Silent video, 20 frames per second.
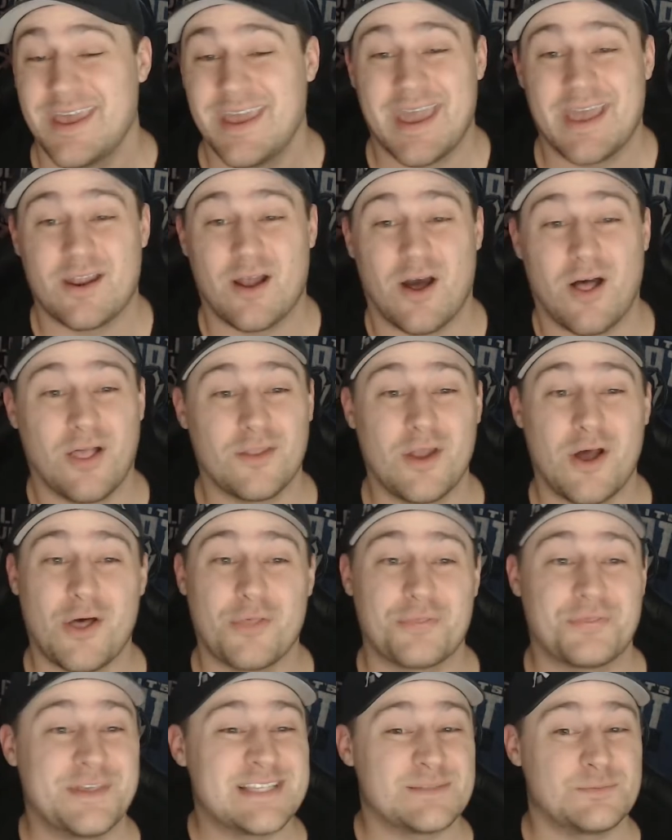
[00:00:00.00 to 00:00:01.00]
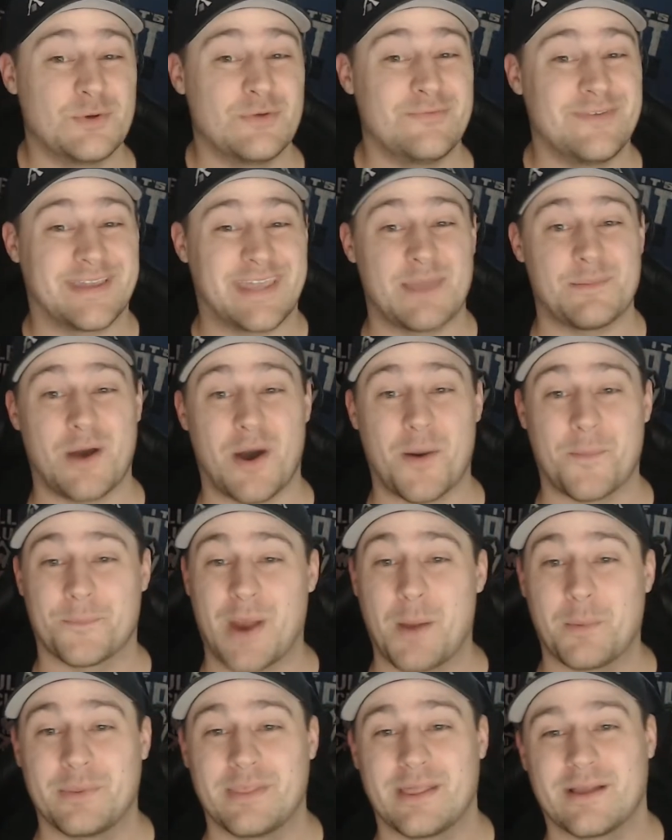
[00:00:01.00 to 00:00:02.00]
And all in all, this movie came out
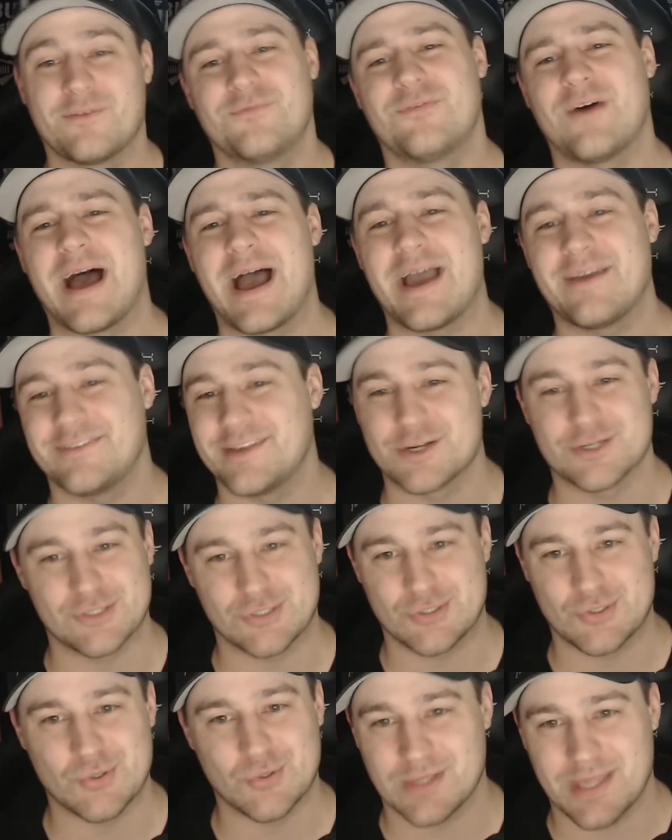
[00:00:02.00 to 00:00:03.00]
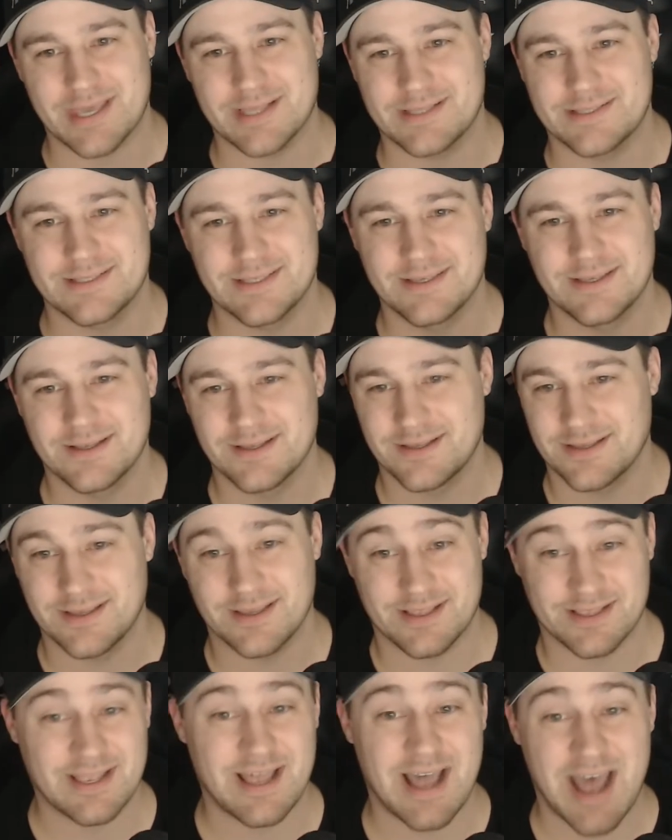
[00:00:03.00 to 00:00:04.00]
probably like 5 years too late.
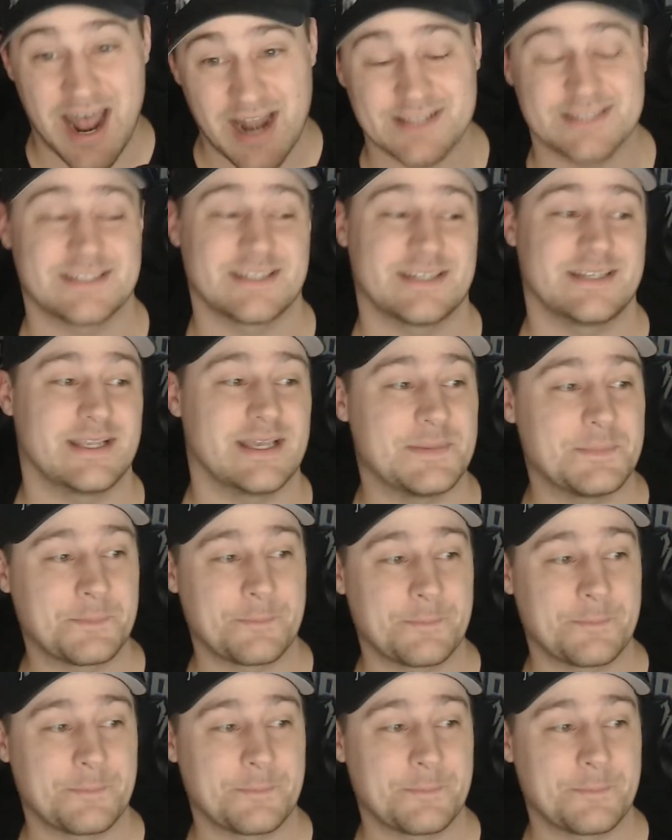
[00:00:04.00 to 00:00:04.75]
It honestly did.